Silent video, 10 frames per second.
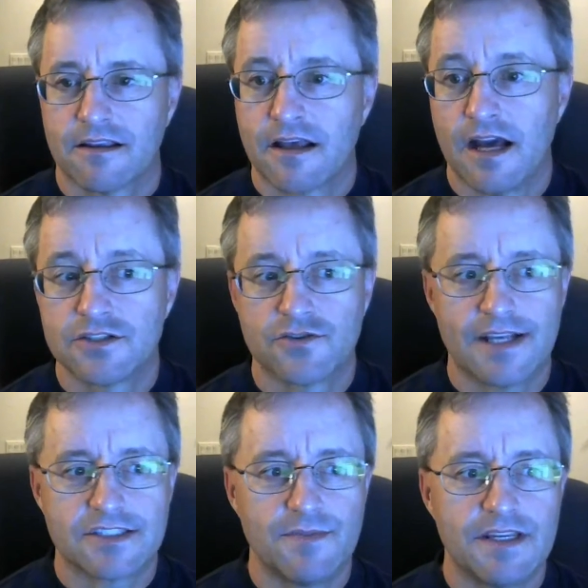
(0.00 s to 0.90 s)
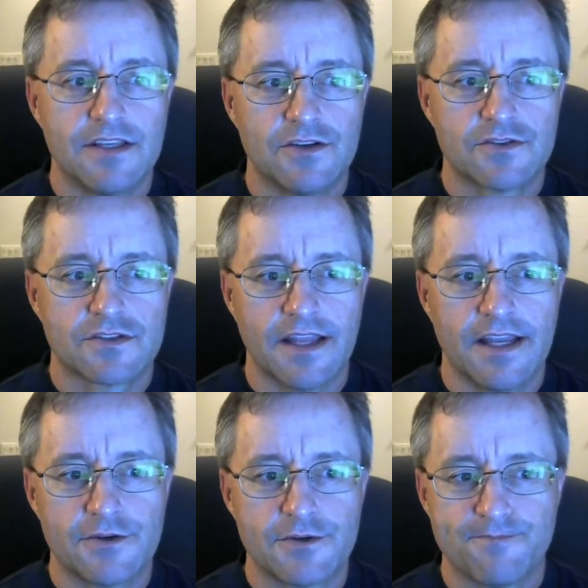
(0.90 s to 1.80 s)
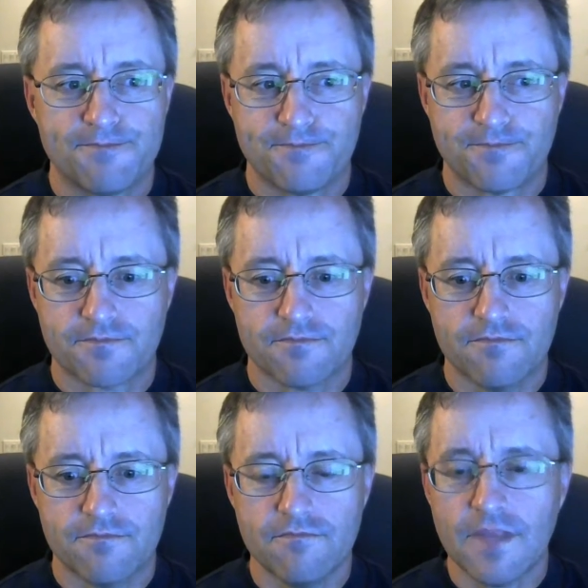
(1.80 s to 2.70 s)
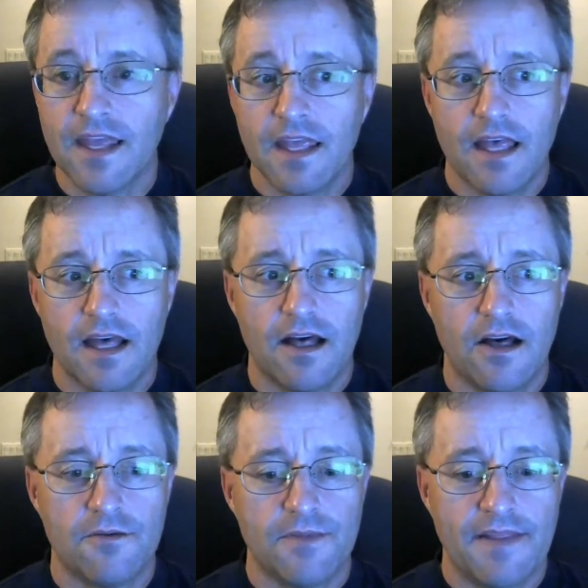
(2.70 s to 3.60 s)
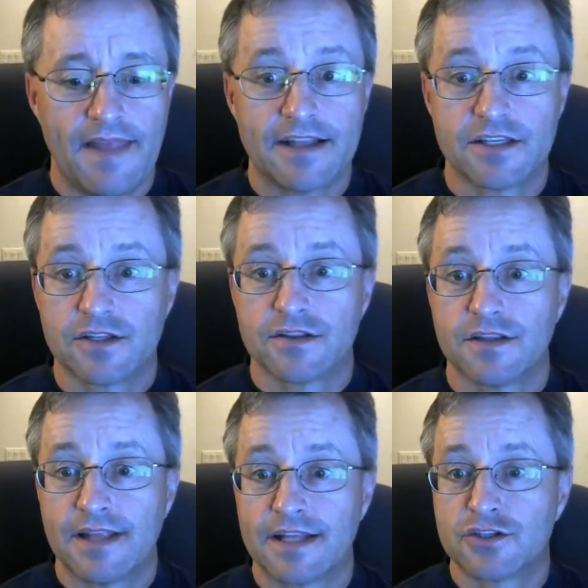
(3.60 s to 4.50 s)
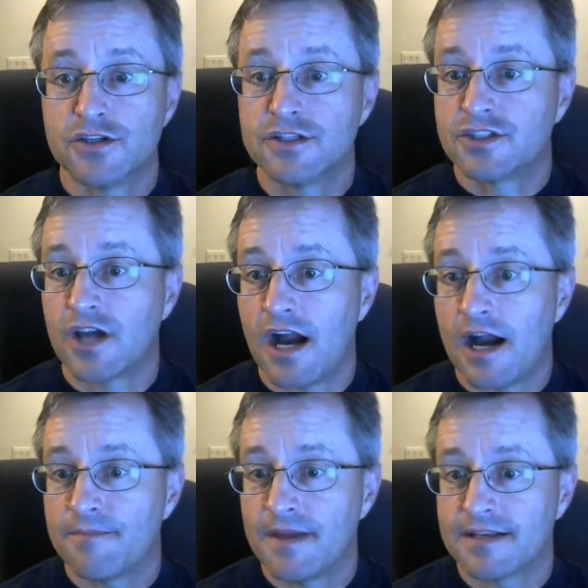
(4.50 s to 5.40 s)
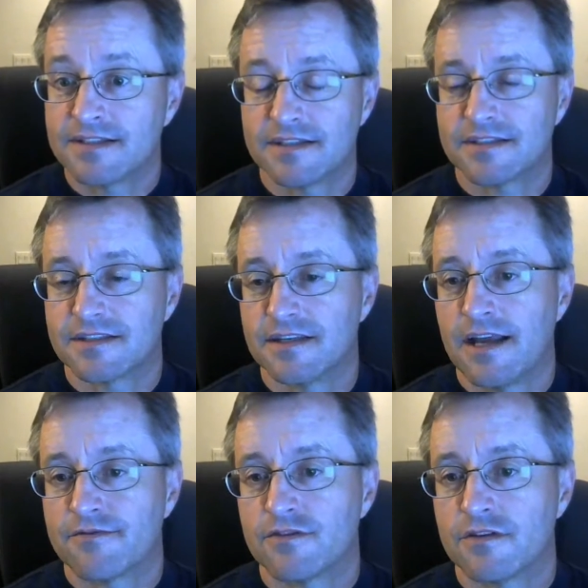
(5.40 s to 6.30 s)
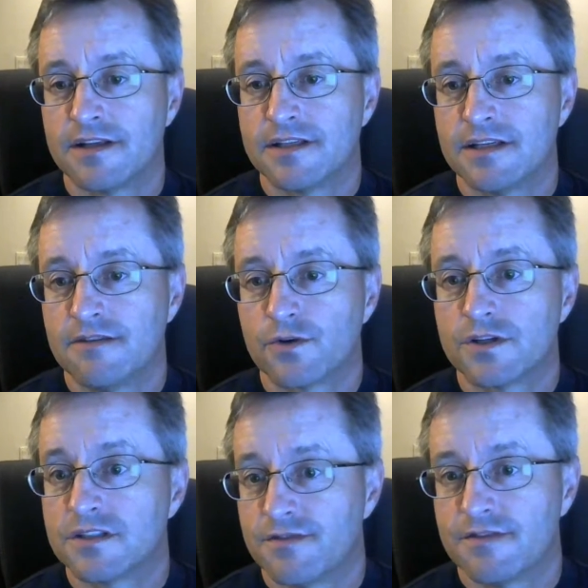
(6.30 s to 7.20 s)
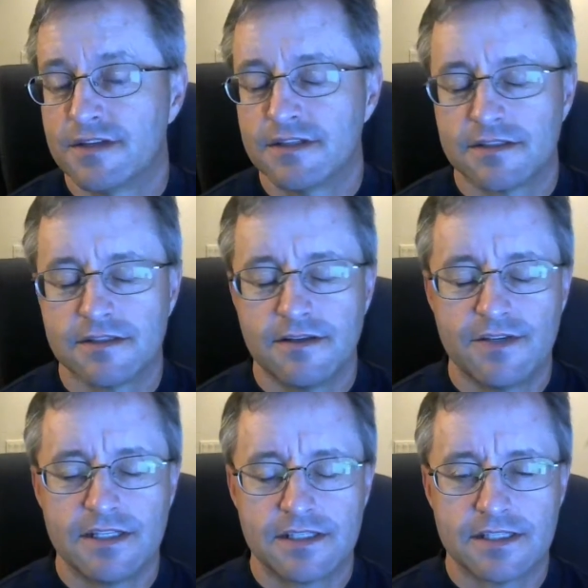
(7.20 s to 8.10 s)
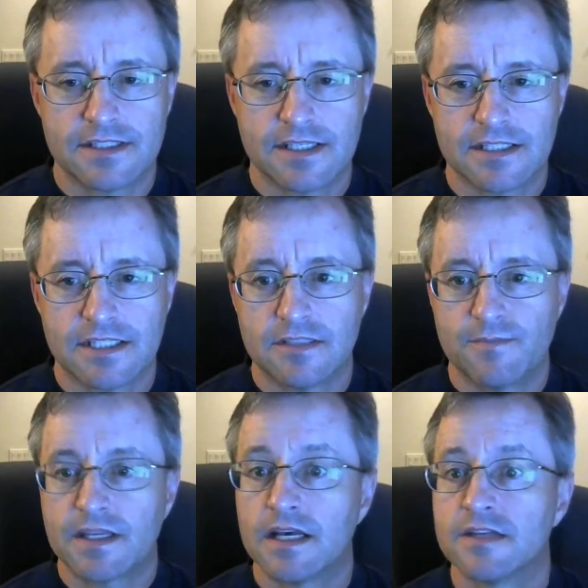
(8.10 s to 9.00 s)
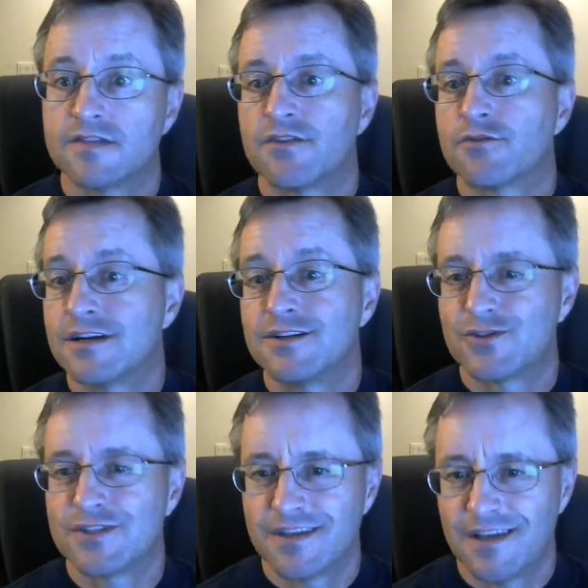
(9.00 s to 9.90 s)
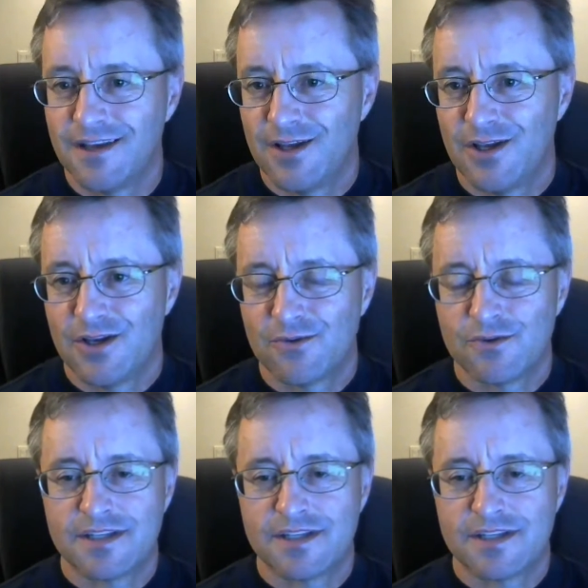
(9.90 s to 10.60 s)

Contrast many years later um, and that that good job that existed after the 1940s, 50s, and even into the 60s, because other countries were